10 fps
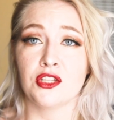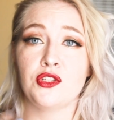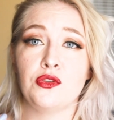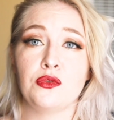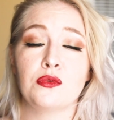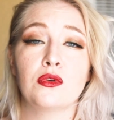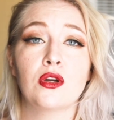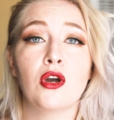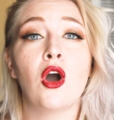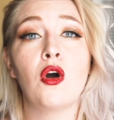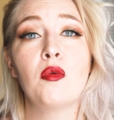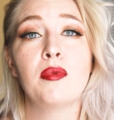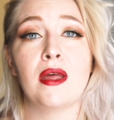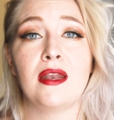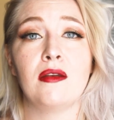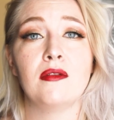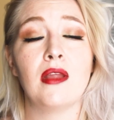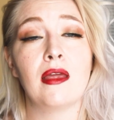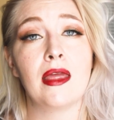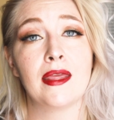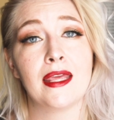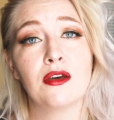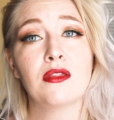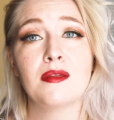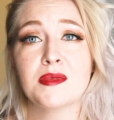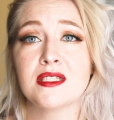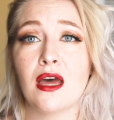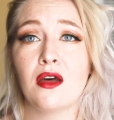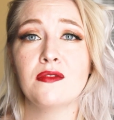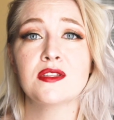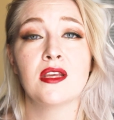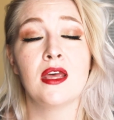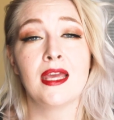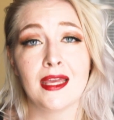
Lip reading: to cope and heal themselves